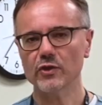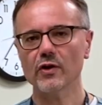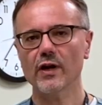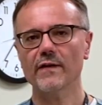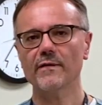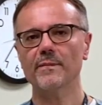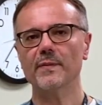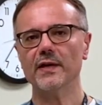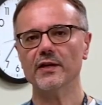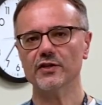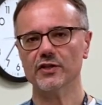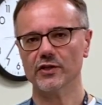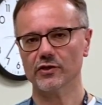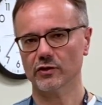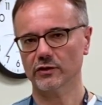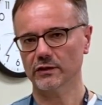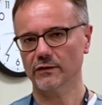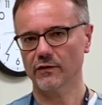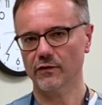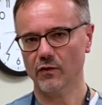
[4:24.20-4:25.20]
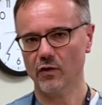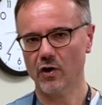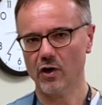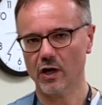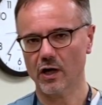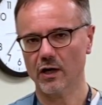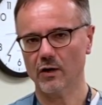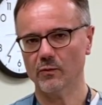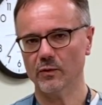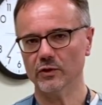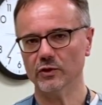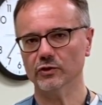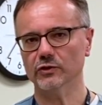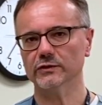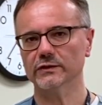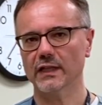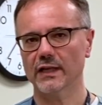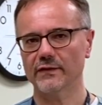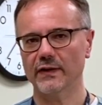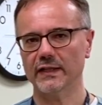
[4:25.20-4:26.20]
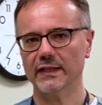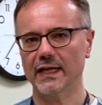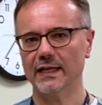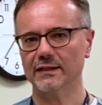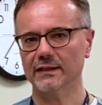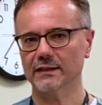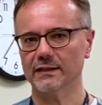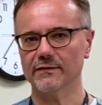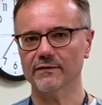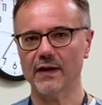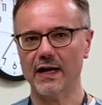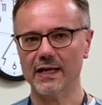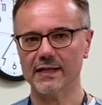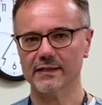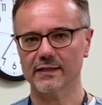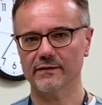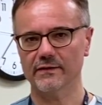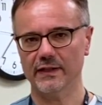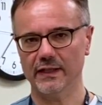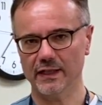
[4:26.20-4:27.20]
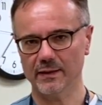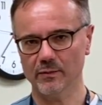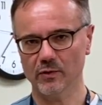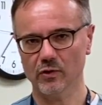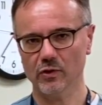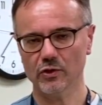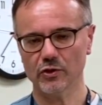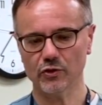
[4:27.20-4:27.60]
you have patients on the floor, we don't have any other device available,